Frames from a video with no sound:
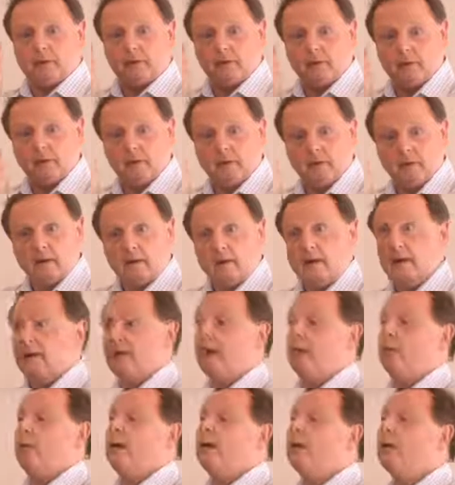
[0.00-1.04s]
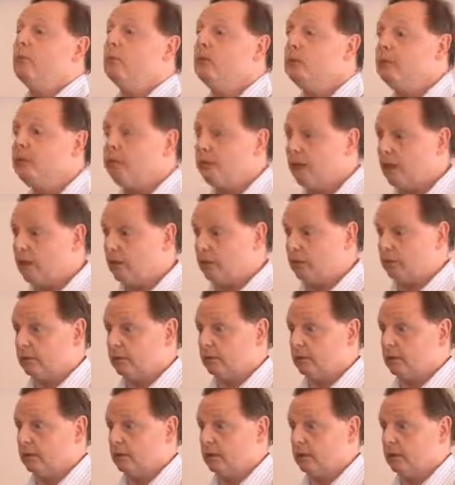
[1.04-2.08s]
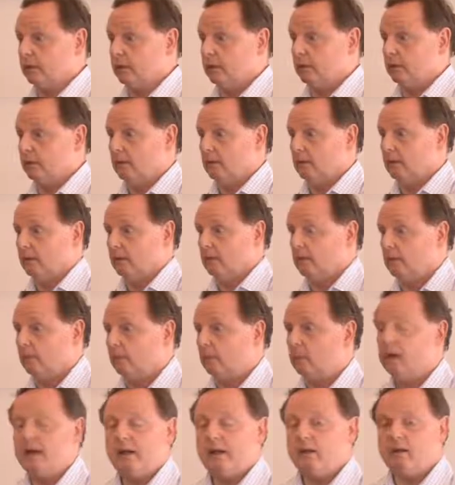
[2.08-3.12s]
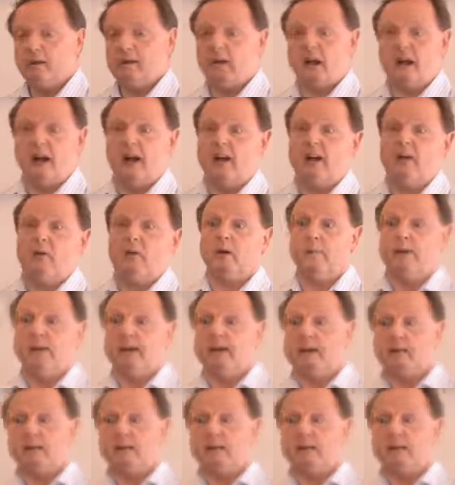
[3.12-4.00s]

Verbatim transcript: this. Now we can refuse. We can say, I don't want to